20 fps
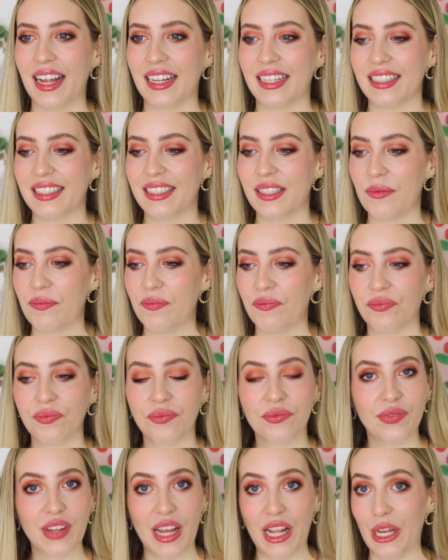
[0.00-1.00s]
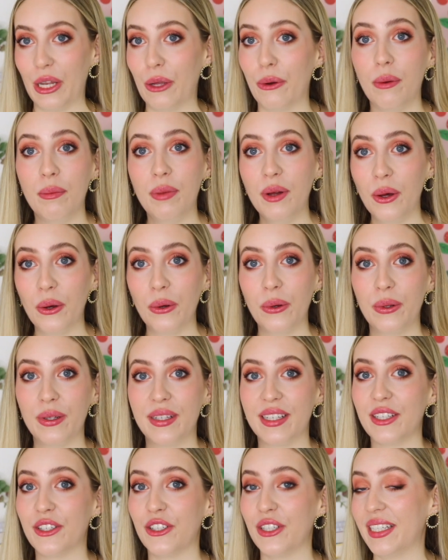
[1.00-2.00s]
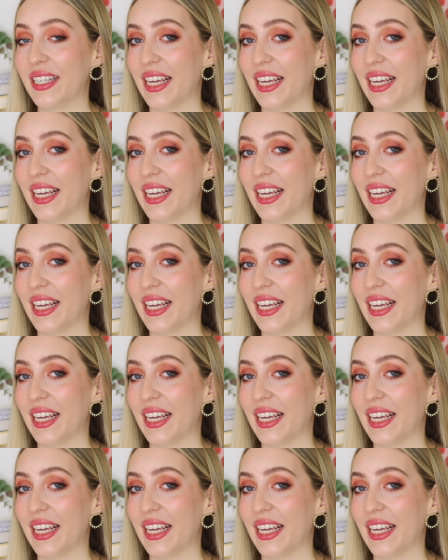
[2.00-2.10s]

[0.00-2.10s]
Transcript: and lo and behold,